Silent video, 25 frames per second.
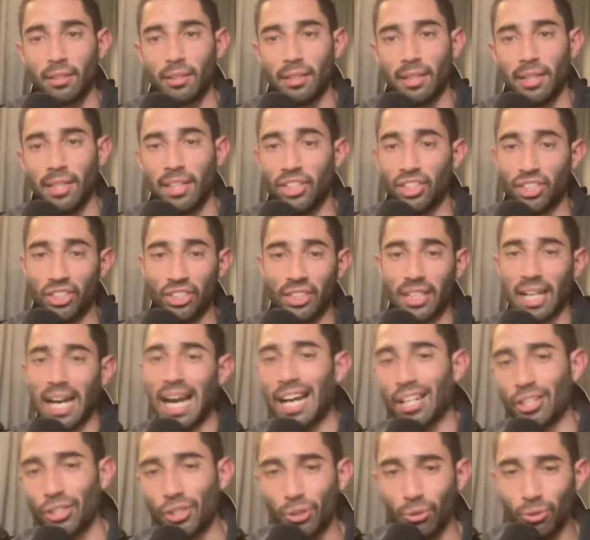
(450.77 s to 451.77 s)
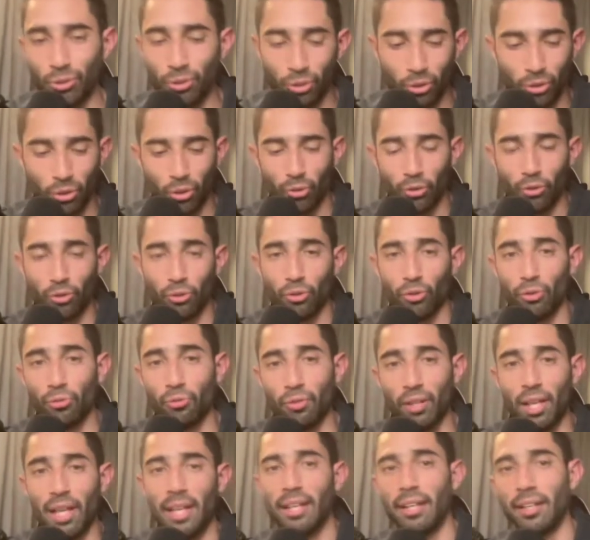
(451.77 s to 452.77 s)
and it just got you. You've
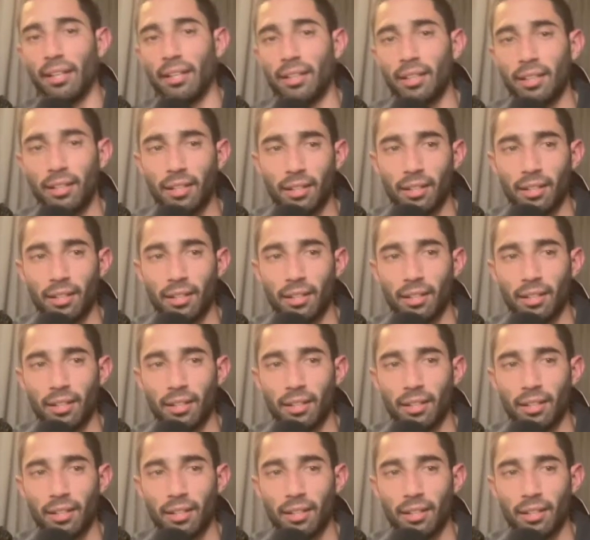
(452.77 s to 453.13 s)
let it.